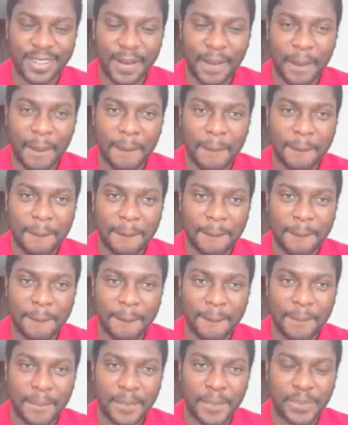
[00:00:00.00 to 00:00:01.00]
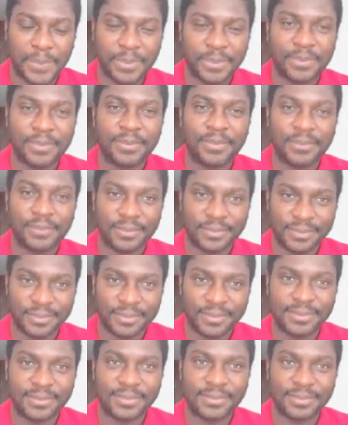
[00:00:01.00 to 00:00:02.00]

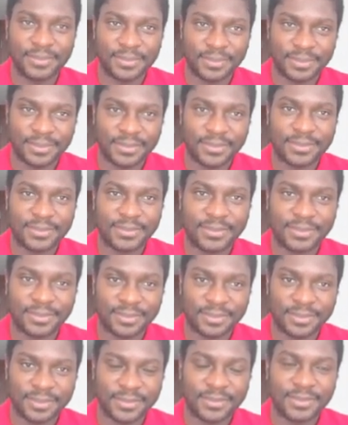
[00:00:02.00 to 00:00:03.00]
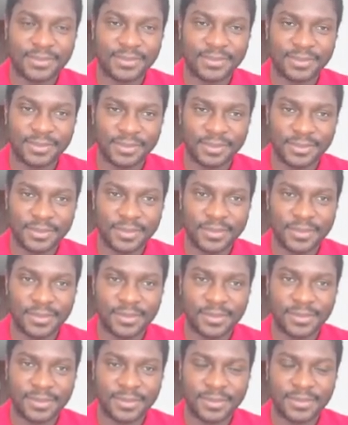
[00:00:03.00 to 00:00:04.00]

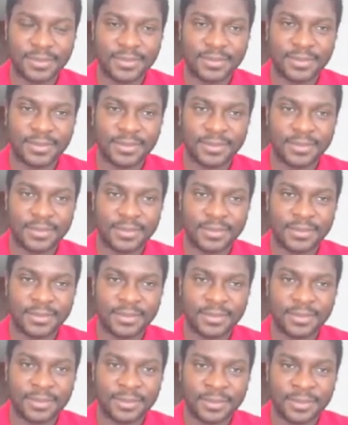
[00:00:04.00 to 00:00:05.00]
(silent)